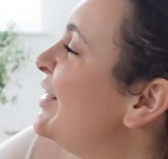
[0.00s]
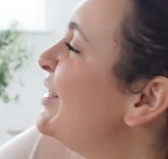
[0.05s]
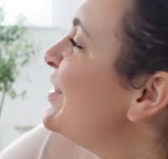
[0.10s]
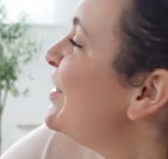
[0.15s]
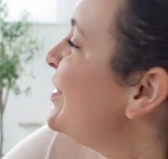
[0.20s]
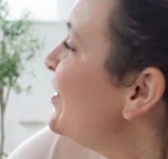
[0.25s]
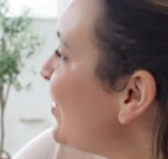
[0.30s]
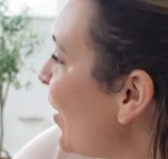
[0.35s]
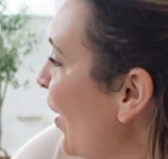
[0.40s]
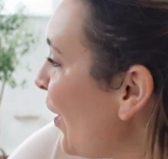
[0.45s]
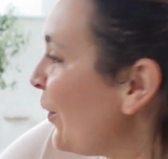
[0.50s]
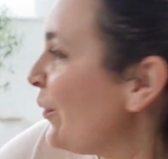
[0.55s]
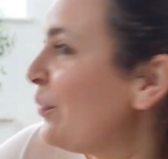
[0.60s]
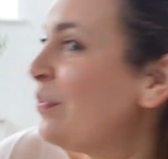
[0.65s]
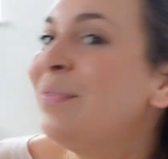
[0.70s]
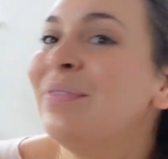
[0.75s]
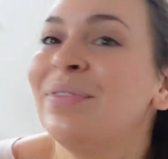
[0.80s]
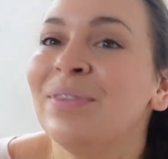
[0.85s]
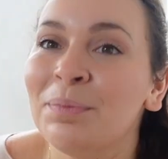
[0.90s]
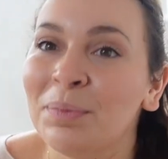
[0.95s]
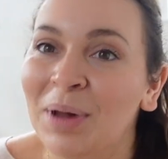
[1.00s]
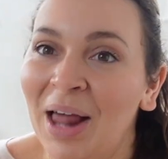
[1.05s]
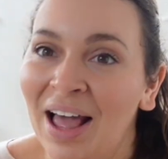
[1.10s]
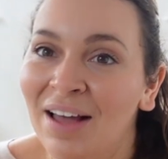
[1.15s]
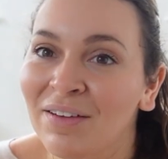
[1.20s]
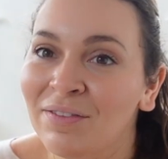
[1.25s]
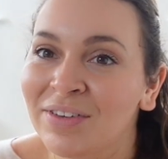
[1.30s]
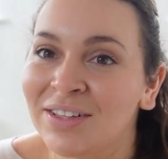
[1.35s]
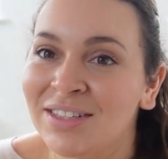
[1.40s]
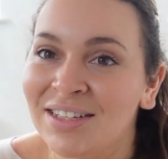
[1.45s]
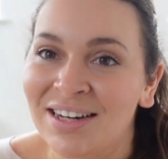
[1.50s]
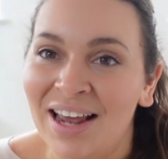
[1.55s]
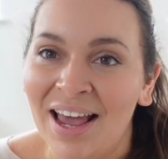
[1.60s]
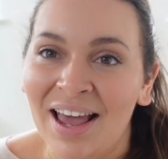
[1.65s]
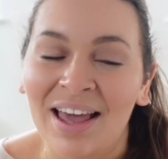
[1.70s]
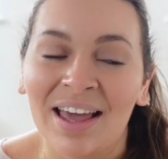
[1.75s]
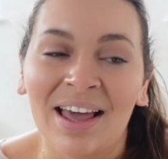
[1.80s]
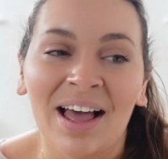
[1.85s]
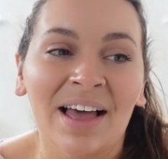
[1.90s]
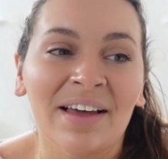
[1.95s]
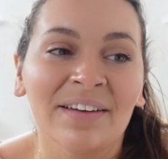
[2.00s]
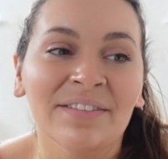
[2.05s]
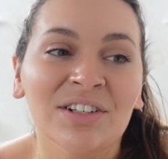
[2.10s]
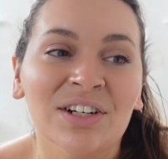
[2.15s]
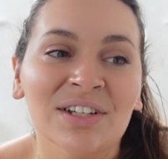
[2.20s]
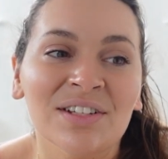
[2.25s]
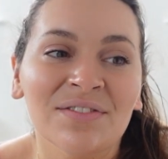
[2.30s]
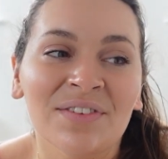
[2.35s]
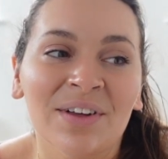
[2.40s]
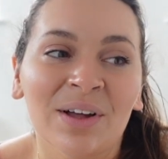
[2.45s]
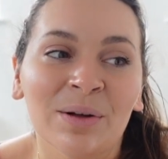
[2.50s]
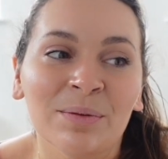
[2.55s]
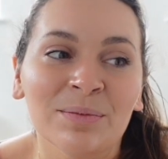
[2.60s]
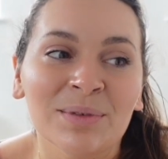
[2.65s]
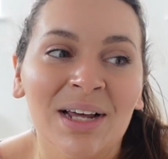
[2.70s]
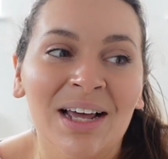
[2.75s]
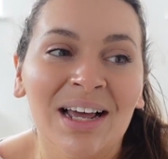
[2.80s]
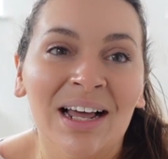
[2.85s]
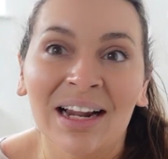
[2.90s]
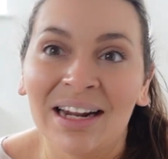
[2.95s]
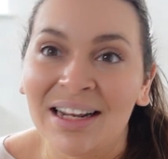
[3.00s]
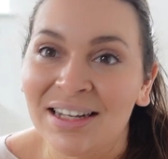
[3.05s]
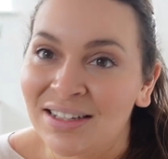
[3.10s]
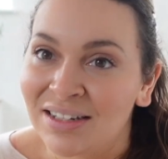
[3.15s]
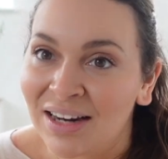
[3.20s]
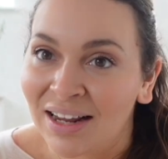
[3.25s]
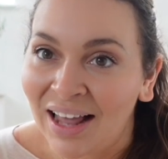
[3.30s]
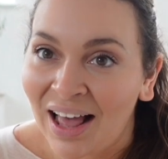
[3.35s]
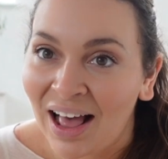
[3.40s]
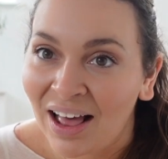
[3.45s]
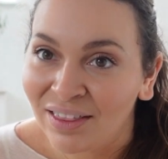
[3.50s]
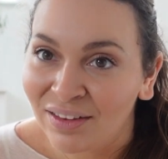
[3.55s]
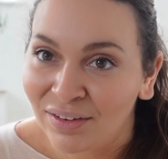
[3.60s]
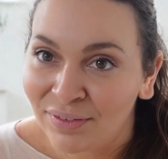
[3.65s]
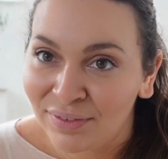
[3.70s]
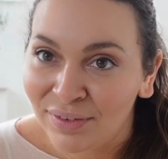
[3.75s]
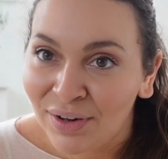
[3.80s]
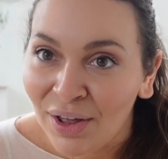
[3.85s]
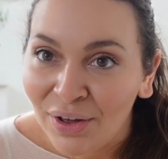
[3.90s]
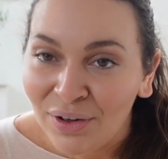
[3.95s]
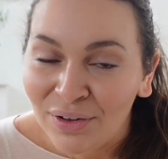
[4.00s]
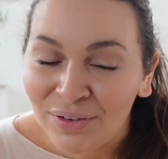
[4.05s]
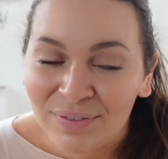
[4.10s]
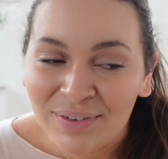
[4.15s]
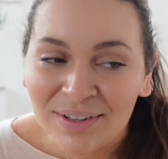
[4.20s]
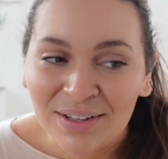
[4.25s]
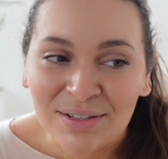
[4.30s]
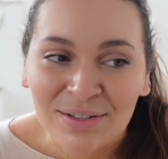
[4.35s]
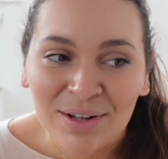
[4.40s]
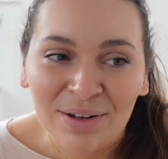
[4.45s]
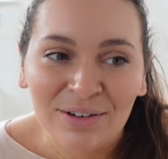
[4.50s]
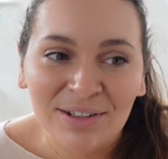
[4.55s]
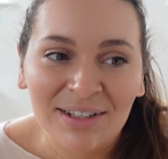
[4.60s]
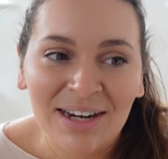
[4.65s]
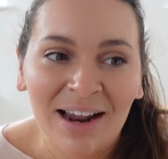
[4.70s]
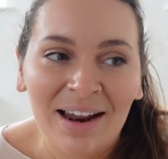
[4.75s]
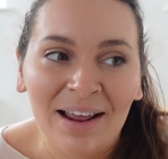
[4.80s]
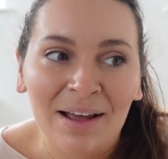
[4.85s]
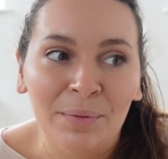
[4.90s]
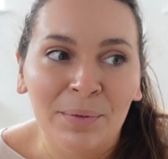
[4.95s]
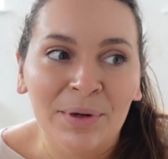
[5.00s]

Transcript: So the plan for today, I've just filmed a holistic hatha flow for the Soul Shadow.